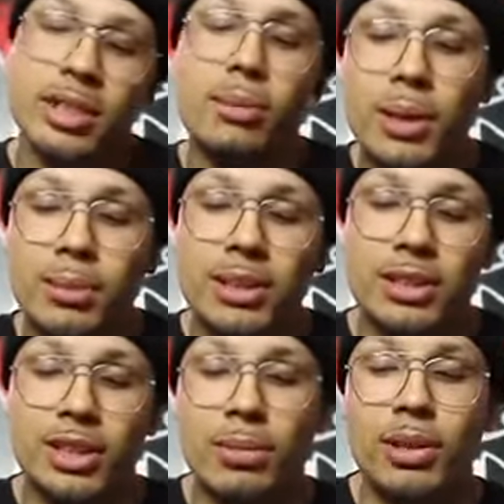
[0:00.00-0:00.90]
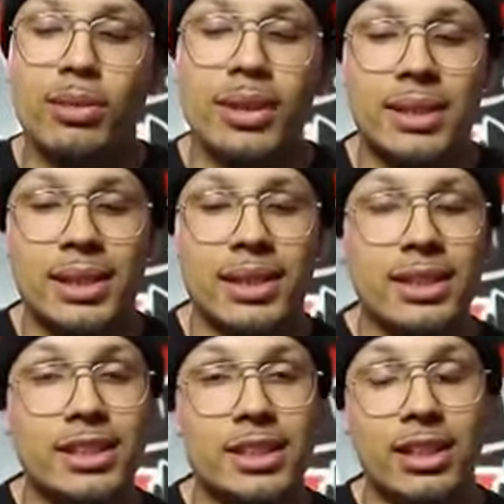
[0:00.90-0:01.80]
they'll be able to determine the rest of the
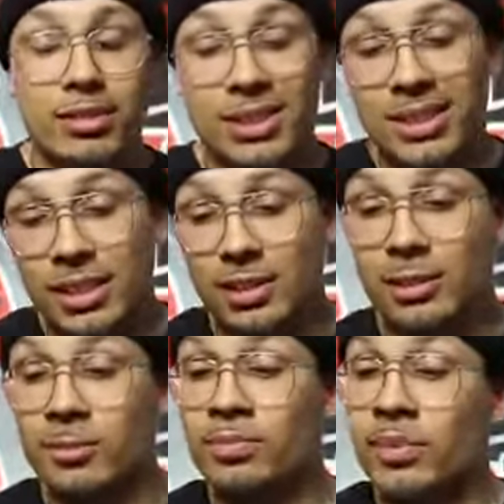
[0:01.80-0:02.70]
condition of the sneaker.